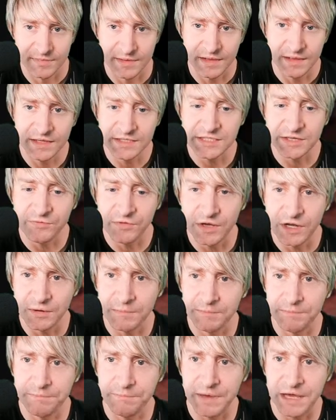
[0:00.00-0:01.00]
Let's see if we get a
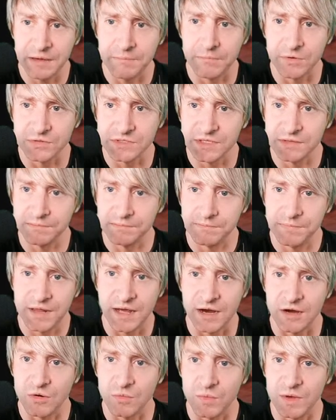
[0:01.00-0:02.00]
big
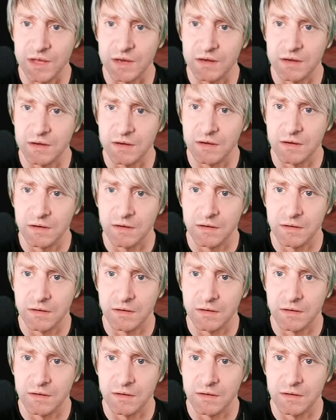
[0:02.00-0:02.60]
multiplier win.